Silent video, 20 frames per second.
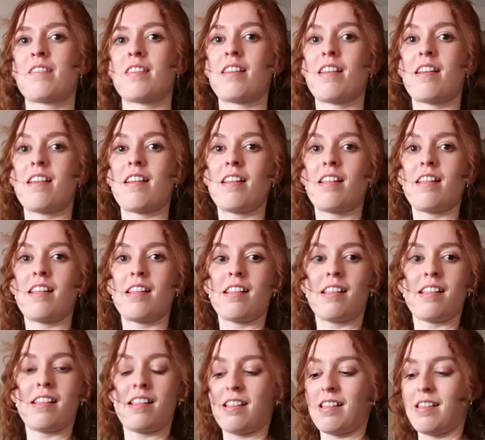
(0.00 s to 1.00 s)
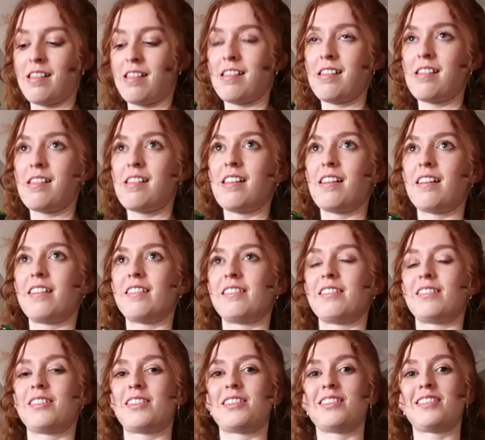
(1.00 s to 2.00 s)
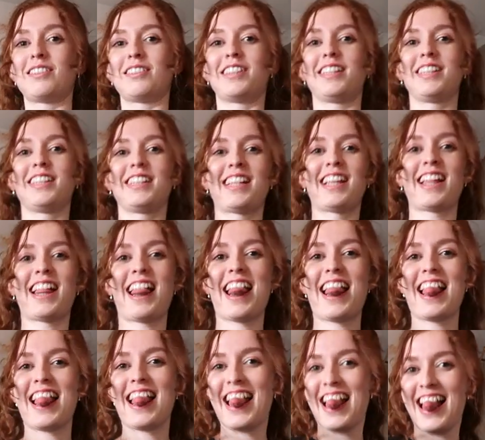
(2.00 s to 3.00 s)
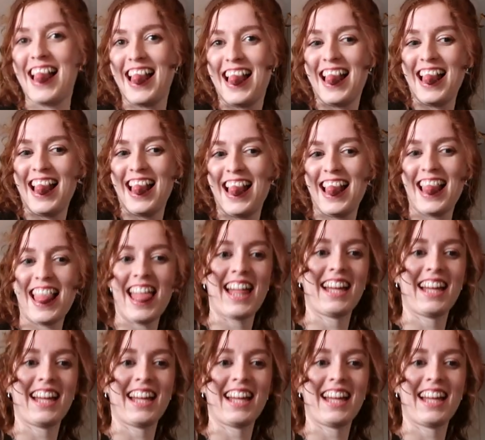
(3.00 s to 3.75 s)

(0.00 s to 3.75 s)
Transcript: Yeah, isn't that really stressful, eh? I'm sorry.